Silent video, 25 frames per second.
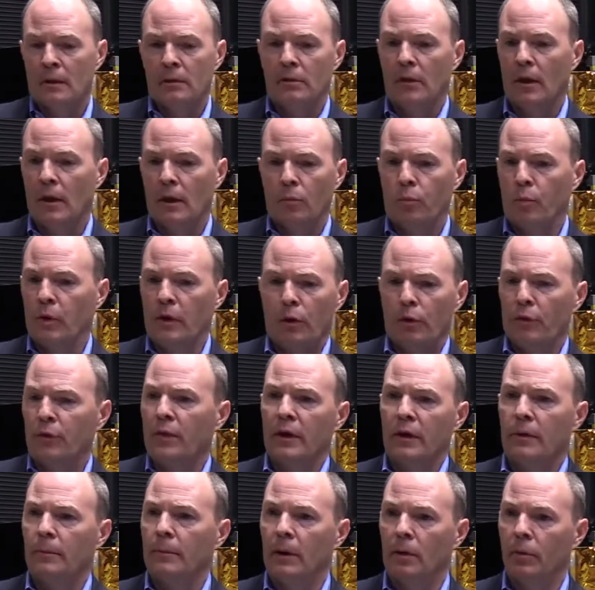that we don't
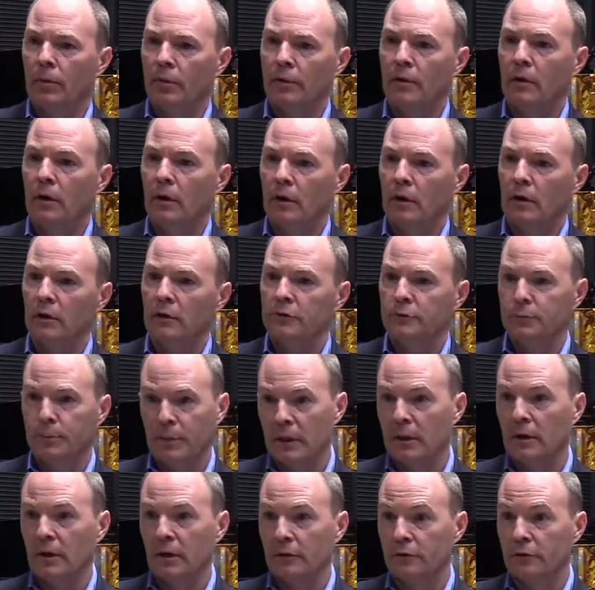think about with cars,
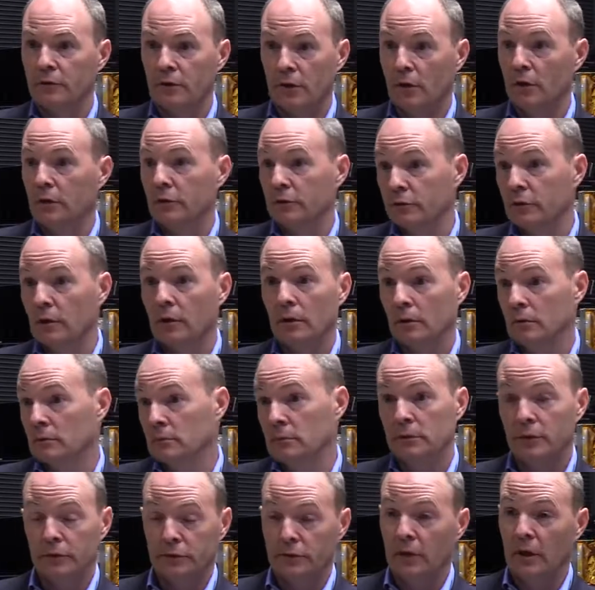because cars are
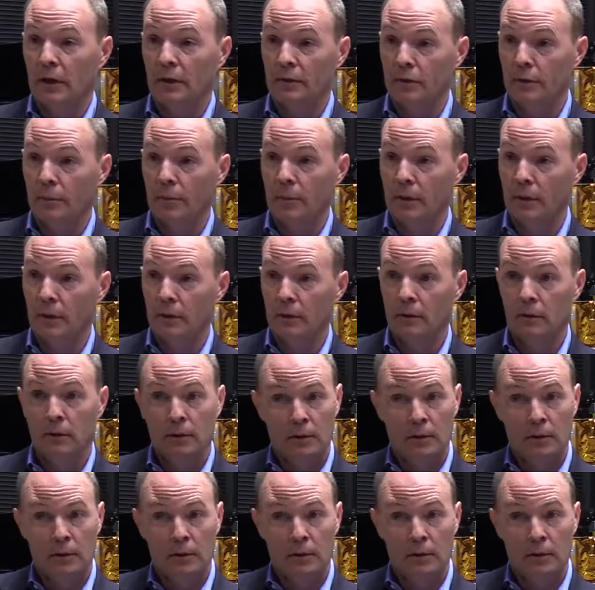designed to be